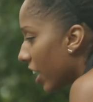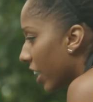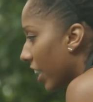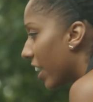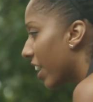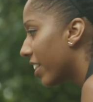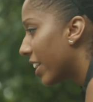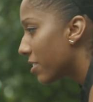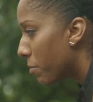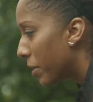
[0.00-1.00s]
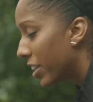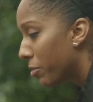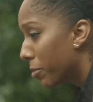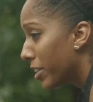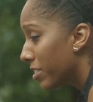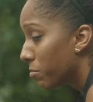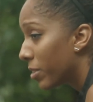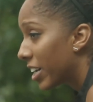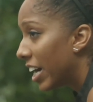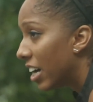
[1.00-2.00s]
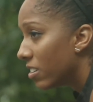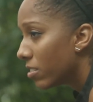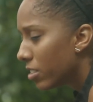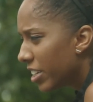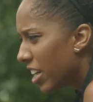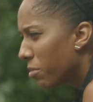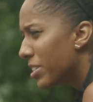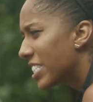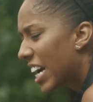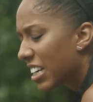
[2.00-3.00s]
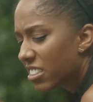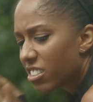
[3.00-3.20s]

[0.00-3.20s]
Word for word: Yeah, that's why me and Leroy didn't work out. He always lacked